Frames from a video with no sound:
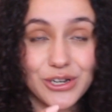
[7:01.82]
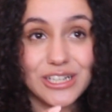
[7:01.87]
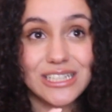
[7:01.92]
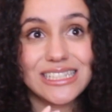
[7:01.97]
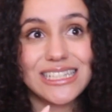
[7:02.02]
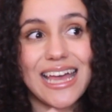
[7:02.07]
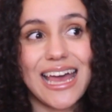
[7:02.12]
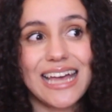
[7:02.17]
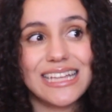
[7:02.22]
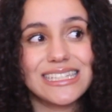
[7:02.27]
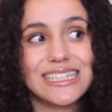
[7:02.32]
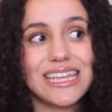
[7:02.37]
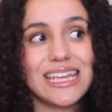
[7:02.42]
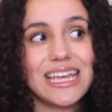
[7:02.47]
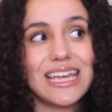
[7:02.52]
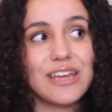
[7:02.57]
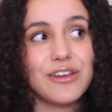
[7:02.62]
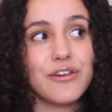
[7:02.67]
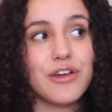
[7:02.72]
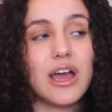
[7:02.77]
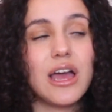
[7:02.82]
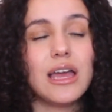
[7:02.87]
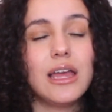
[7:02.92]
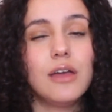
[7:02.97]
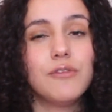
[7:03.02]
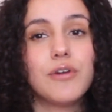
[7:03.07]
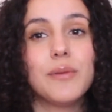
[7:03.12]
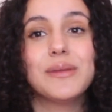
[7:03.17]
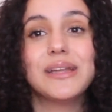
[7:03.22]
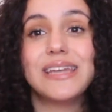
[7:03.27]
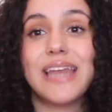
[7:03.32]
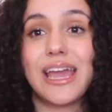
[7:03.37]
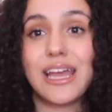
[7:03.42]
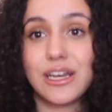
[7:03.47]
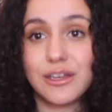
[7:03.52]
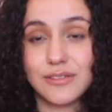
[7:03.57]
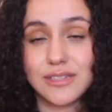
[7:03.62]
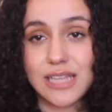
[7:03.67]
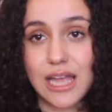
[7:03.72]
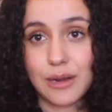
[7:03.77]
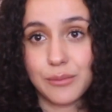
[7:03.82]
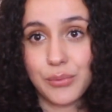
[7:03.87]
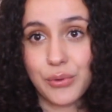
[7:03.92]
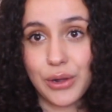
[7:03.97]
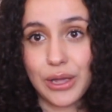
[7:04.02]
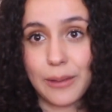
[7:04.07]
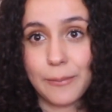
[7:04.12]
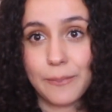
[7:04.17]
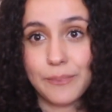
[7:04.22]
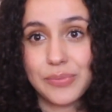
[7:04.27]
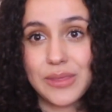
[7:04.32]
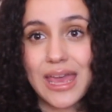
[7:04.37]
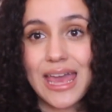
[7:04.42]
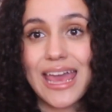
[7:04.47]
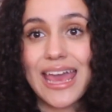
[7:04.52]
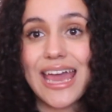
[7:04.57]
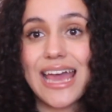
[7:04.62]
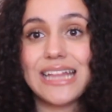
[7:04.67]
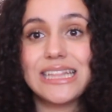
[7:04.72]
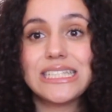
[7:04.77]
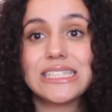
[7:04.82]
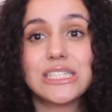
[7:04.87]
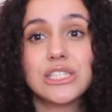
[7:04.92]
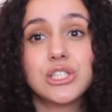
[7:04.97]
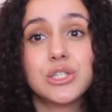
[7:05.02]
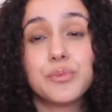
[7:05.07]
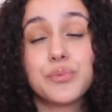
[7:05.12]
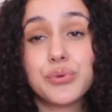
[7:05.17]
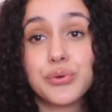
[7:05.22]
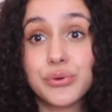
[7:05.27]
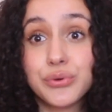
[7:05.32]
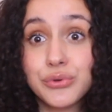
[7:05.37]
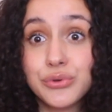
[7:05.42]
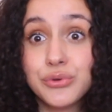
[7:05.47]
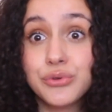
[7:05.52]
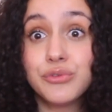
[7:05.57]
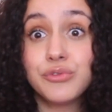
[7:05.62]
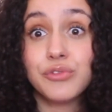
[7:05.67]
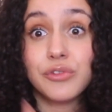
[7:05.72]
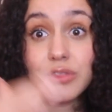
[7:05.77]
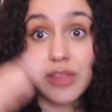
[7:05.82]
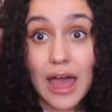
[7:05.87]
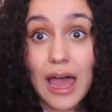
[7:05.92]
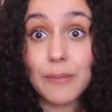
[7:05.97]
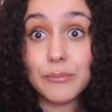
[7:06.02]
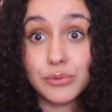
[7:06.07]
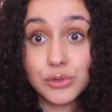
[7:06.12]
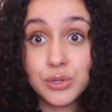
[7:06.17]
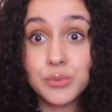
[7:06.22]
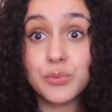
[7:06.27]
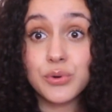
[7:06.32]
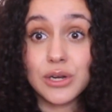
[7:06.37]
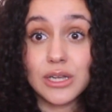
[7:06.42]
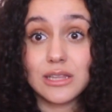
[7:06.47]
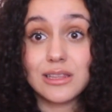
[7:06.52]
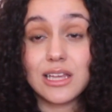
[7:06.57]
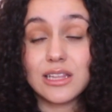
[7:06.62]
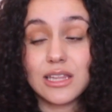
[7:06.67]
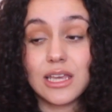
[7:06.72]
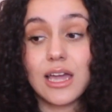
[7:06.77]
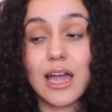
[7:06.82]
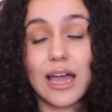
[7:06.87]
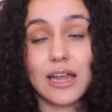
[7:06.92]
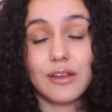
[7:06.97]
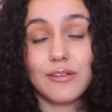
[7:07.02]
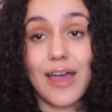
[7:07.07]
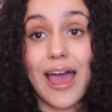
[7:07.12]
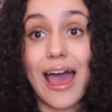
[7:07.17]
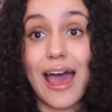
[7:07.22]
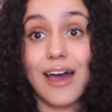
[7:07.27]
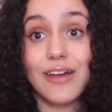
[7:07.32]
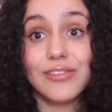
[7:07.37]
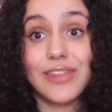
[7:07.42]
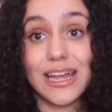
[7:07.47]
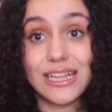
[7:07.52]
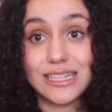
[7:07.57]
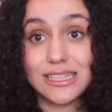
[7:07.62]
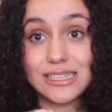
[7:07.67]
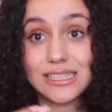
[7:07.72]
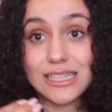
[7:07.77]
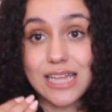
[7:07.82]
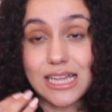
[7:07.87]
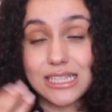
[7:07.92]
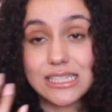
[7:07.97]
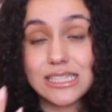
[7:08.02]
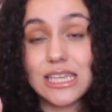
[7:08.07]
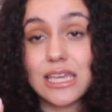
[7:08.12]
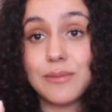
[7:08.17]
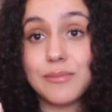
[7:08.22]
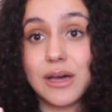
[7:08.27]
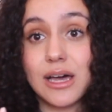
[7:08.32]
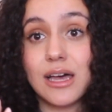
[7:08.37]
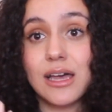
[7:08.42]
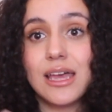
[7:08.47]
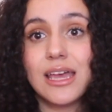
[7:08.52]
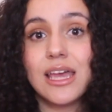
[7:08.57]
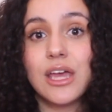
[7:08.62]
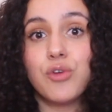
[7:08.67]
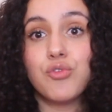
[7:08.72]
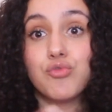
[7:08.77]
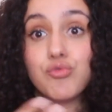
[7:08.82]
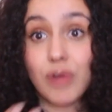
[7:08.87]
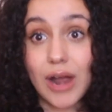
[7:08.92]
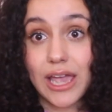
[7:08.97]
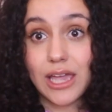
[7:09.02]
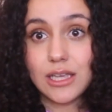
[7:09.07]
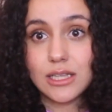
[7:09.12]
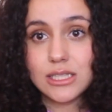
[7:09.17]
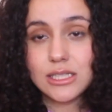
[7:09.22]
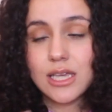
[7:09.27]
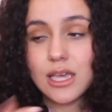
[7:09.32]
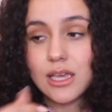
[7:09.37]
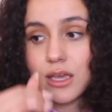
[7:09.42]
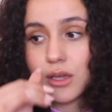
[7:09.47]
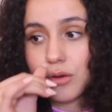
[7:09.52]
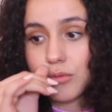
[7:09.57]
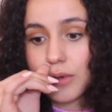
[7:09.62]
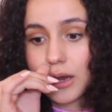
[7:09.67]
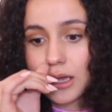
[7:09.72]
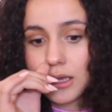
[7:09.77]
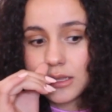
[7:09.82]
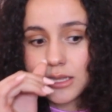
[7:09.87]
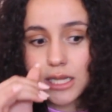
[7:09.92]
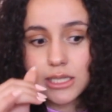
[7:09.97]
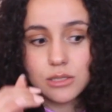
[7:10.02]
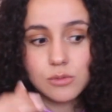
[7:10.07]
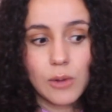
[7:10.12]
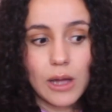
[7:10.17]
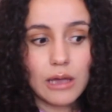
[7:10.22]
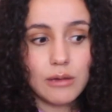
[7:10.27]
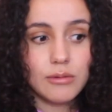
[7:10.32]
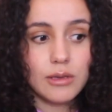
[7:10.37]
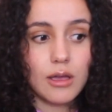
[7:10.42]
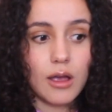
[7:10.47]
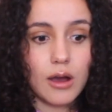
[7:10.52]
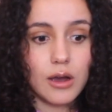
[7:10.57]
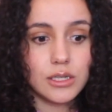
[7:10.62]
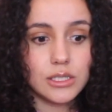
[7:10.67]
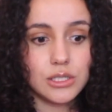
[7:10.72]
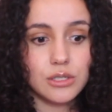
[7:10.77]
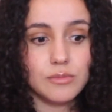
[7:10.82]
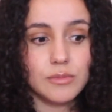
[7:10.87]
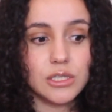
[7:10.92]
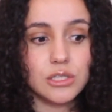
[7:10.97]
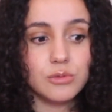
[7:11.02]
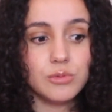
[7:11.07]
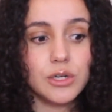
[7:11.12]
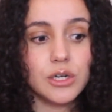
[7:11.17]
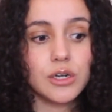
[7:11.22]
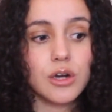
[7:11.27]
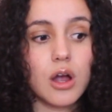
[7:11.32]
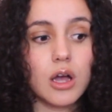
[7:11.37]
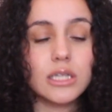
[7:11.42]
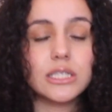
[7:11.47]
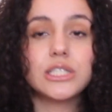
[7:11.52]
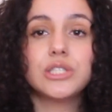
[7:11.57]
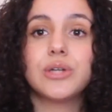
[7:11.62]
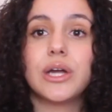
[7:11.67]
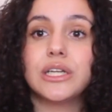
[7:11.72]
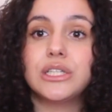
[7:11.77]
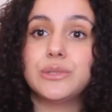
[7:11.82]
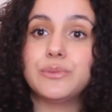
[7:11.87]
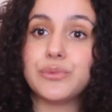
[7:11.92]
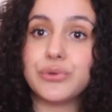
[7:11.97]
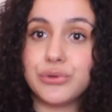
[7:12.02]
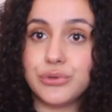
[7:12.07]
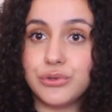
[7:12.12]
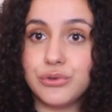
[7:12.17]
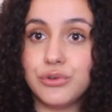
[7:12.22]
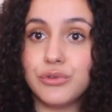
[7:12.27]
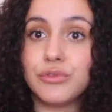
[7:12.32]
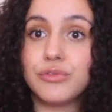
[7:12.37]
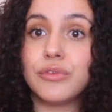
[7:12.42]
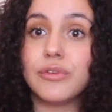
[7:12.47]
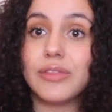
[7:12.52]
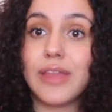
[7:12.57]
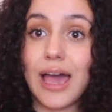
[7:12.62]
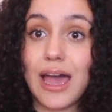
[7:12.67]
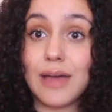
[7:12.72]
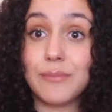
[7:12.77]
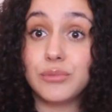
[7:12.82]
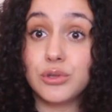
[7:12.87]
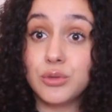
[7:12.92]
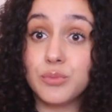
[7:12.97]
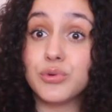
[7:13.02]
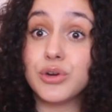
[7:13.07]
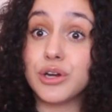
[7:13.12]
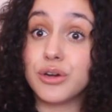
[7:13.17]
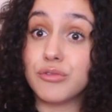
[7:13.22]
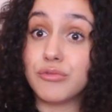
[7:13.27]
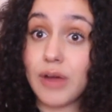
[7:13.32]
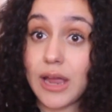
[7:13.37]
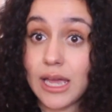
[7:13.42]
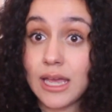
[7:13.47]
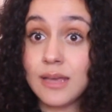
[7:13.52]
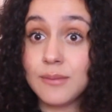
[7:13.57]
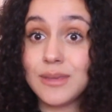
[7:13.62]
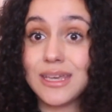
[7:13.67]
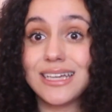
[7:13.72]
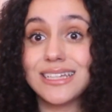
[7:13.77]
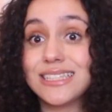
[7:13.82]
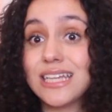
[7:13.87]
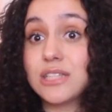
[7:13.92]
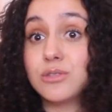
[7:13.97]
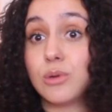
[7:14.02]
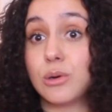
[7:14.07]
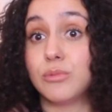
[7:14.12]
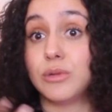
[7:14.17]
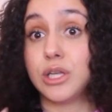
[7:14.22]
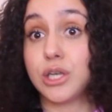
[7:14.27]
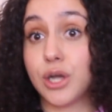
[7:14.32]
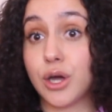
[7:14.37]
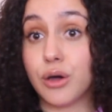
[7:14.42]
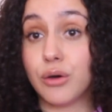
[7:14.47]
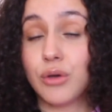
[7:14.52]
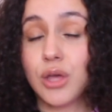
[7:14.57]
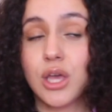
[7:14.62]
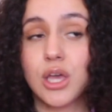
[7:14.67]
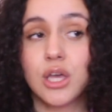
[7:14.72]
words as from a negative standpoint. And this is to prove that blueprint that they kind of had, that schema, right? That's why we are, as humans, we are constantly trying to prove that blueprint right, because that's what we know.